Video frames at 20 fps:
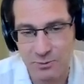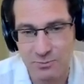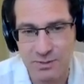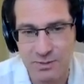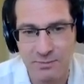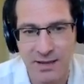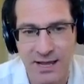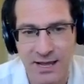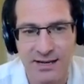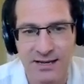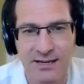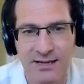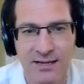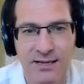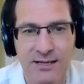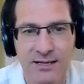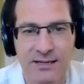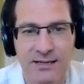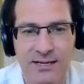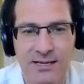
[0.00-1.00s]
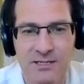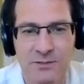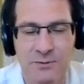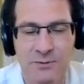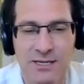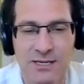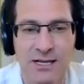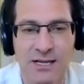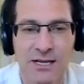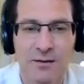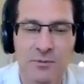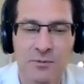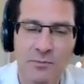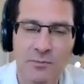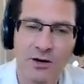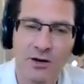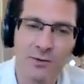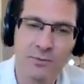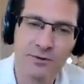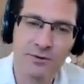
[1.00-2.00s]
We'll be back next week. But
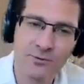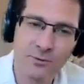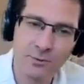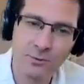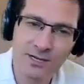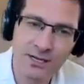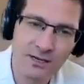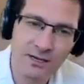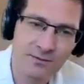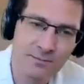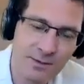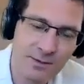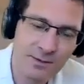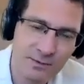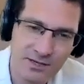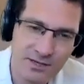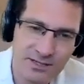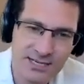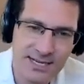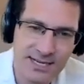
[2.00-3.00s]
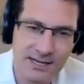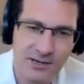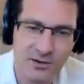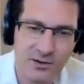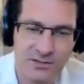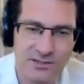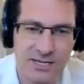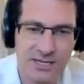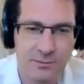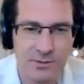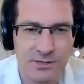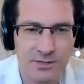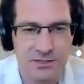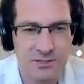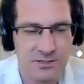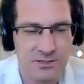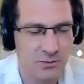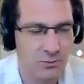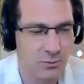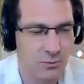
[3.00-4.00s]
Mark, before we go, if people like to get in contact with
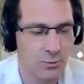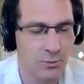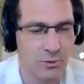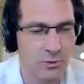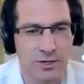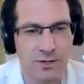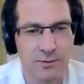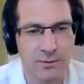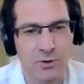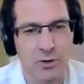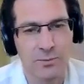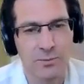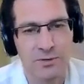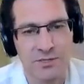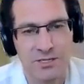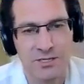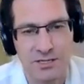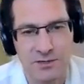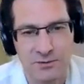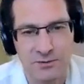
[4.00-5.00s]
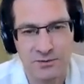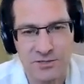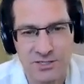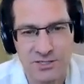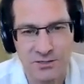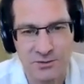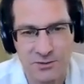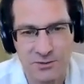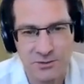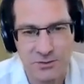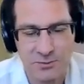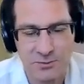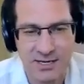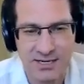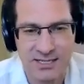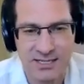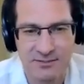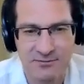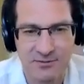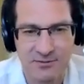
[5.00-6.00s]
us or pop us a note on socials, where
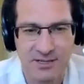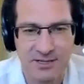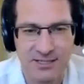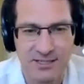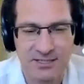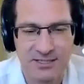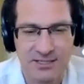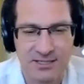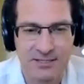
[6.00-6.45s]
can they find us?